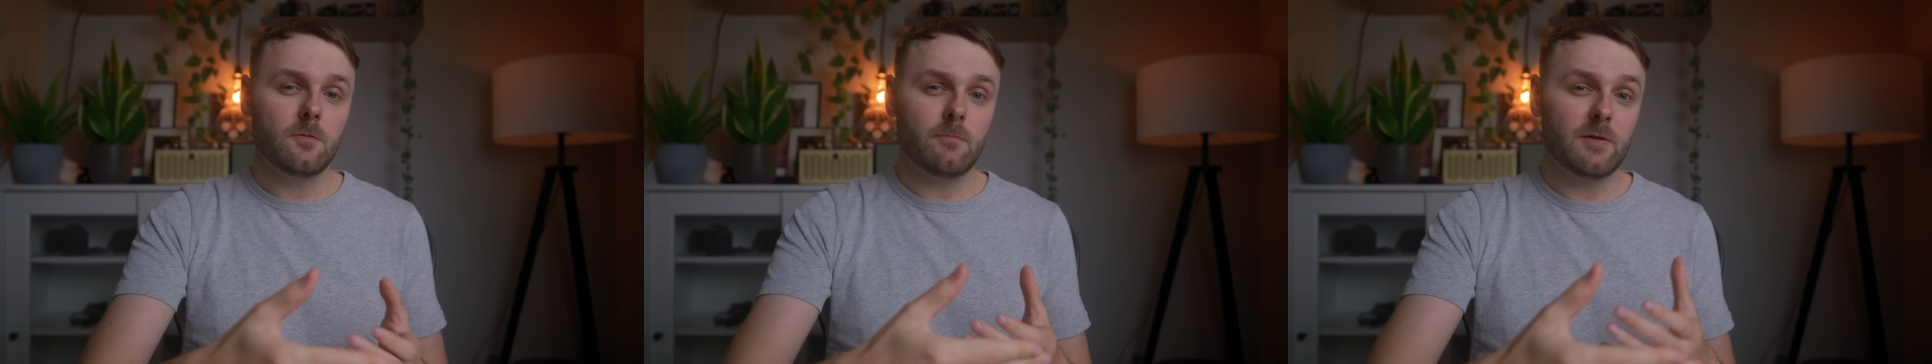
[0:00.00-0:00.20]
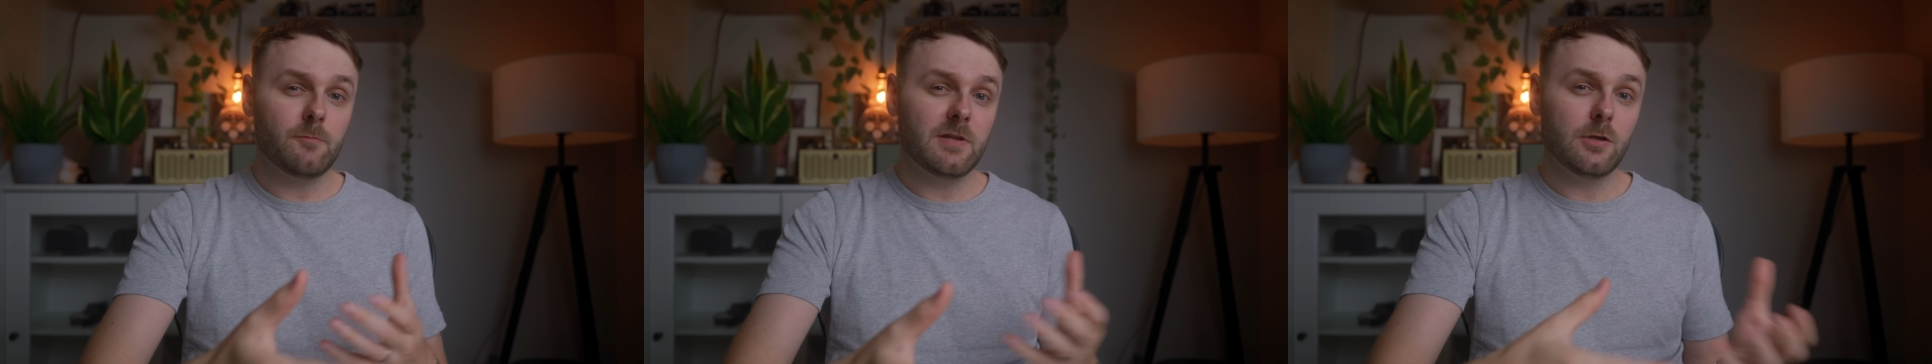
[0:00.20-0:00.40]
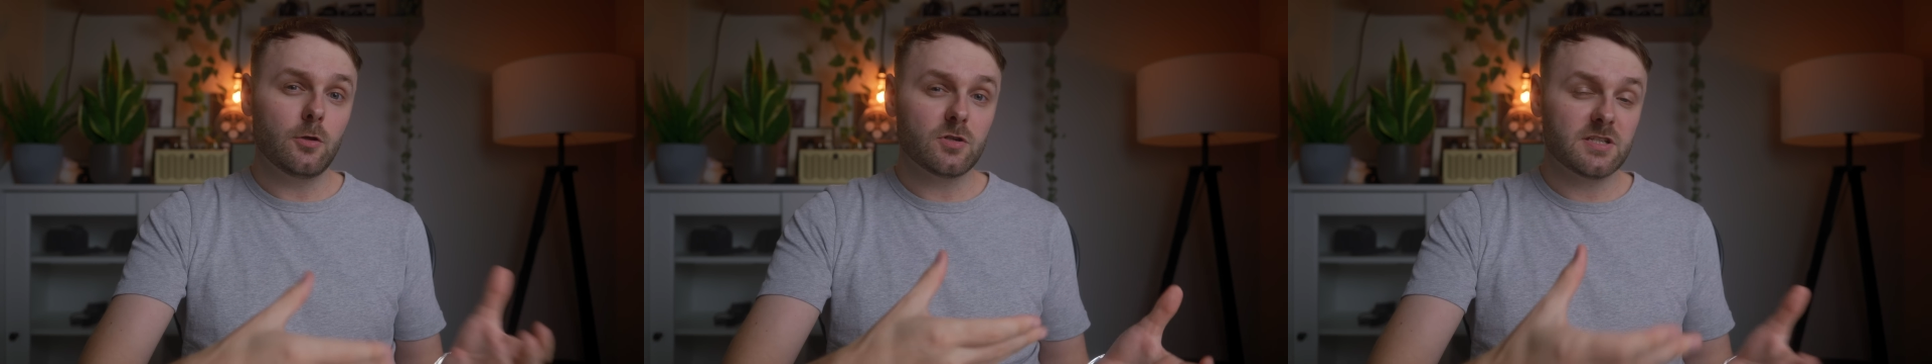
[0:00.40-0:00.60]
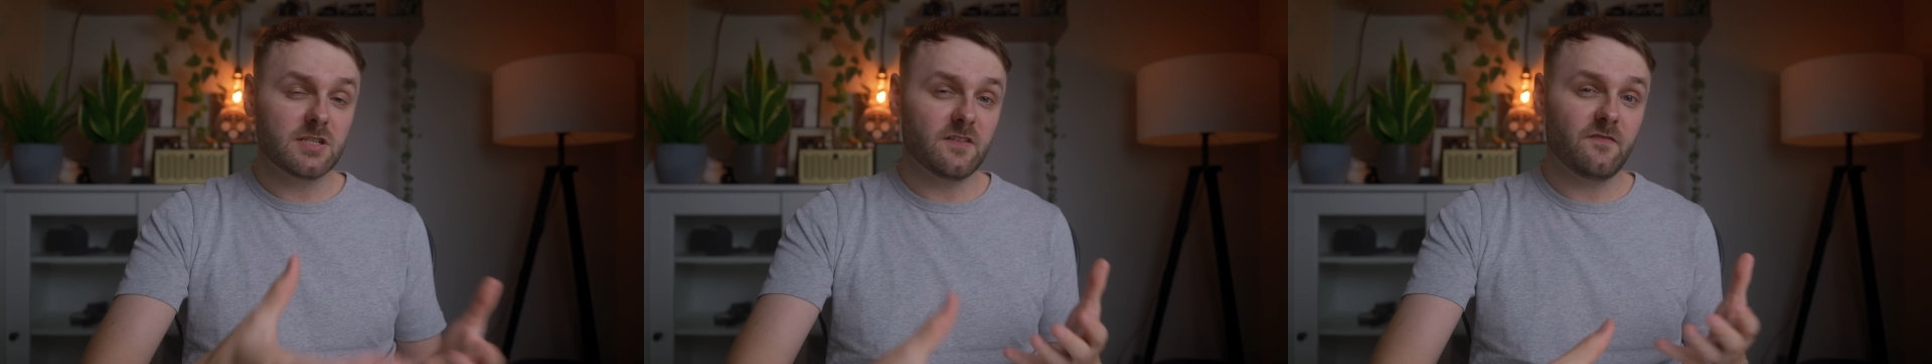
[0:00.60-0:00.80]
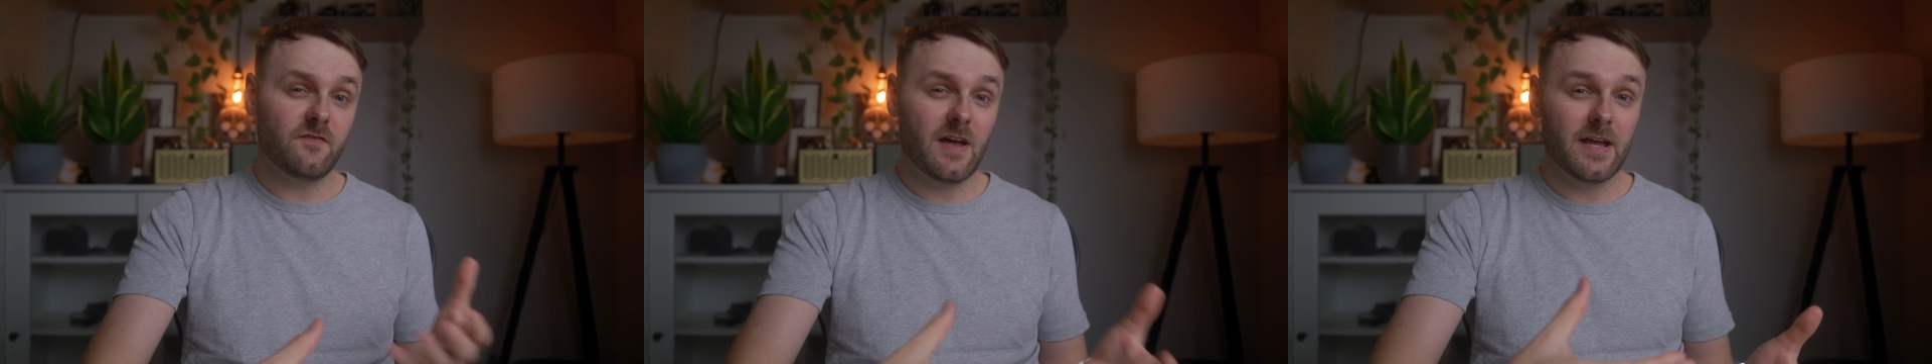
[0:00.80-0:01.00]
when we looked at
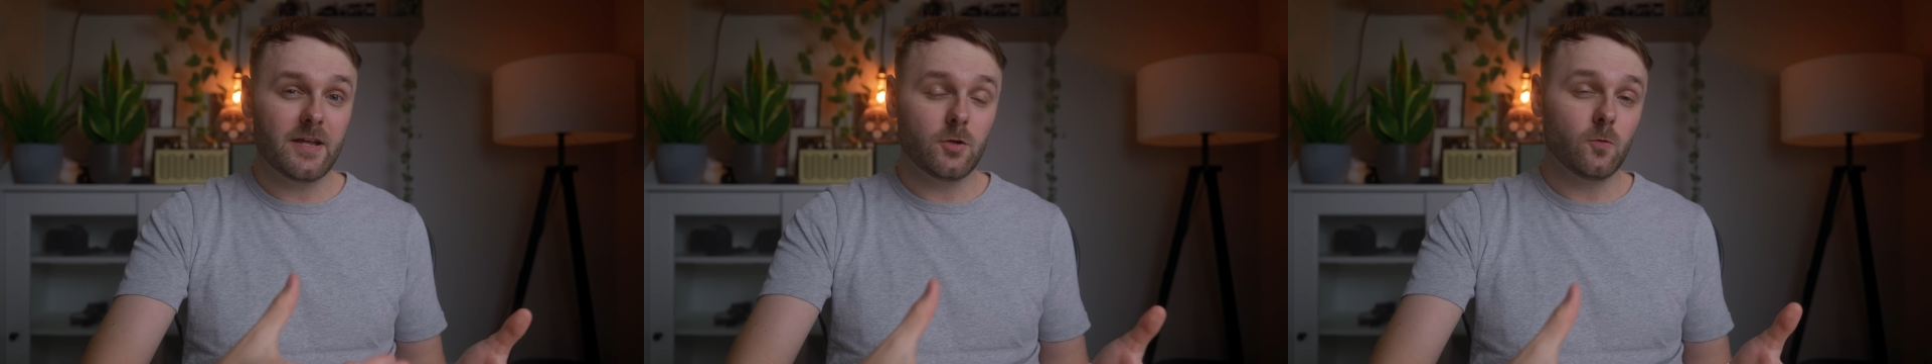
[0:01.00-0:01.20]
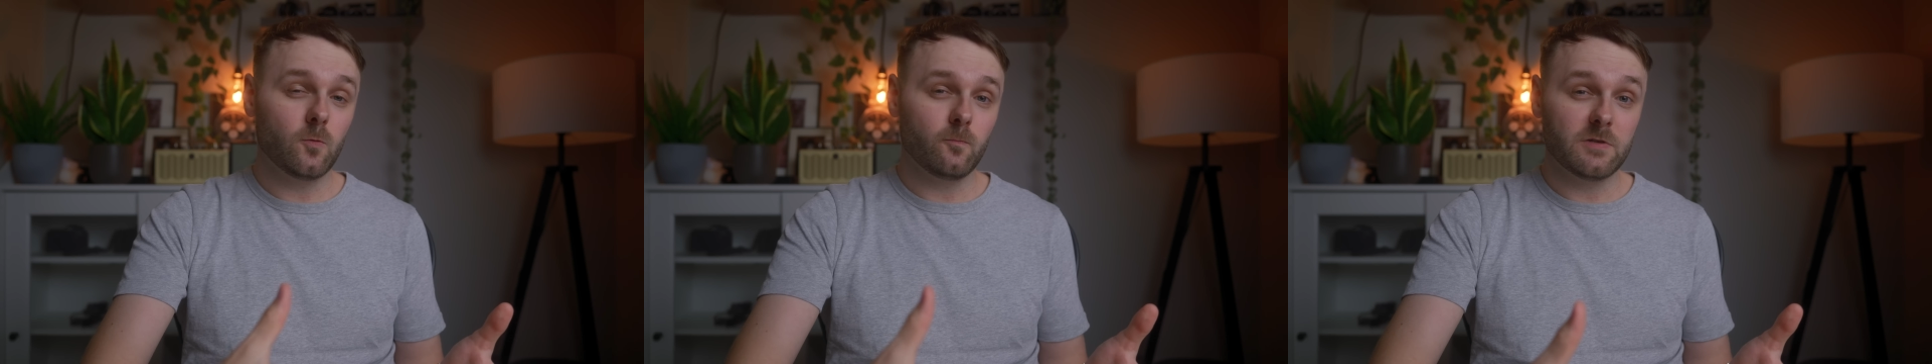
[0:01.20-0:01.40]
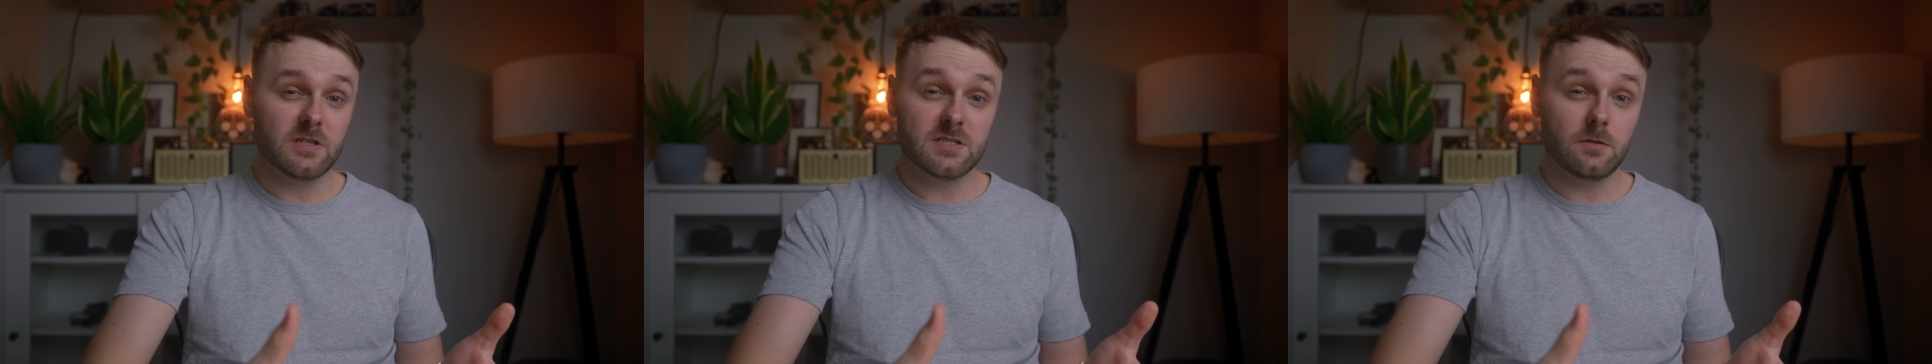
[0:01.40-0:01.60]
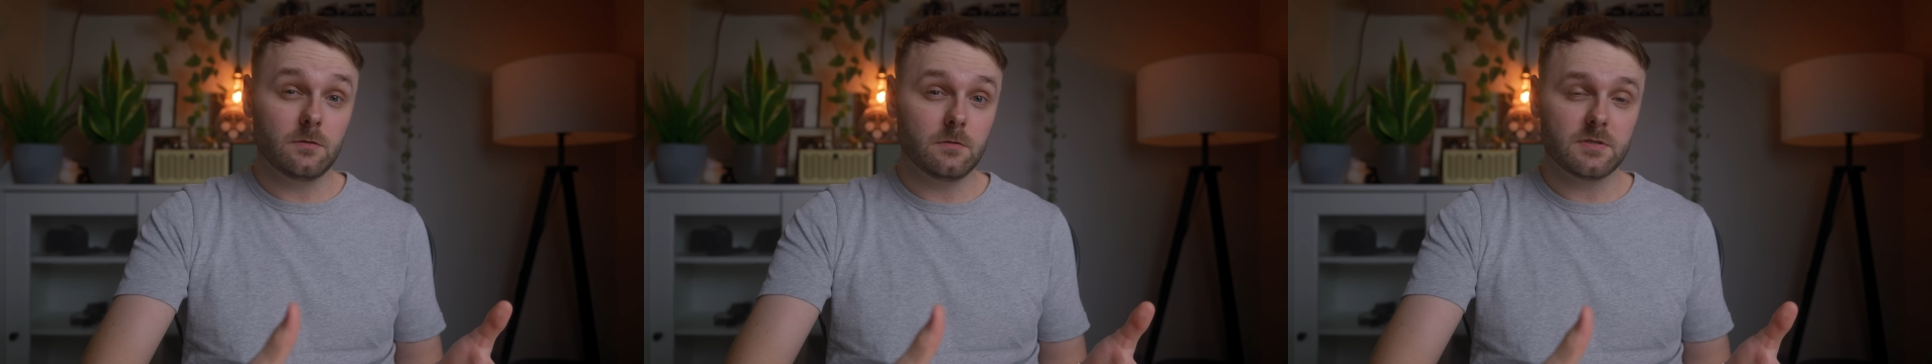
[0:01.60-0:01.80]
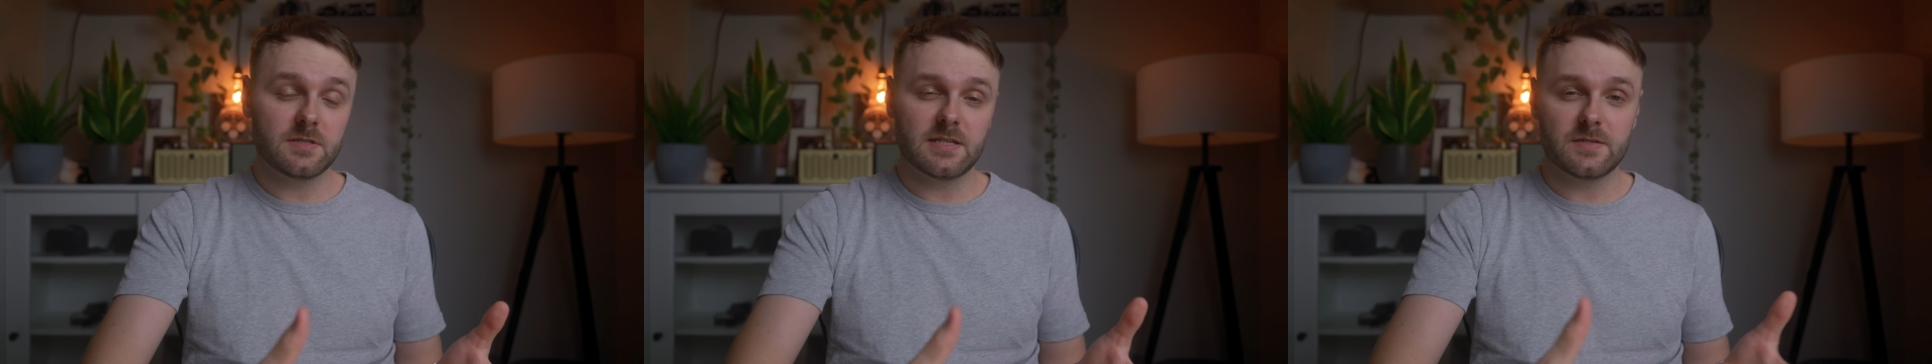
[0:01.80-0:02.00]
the final results,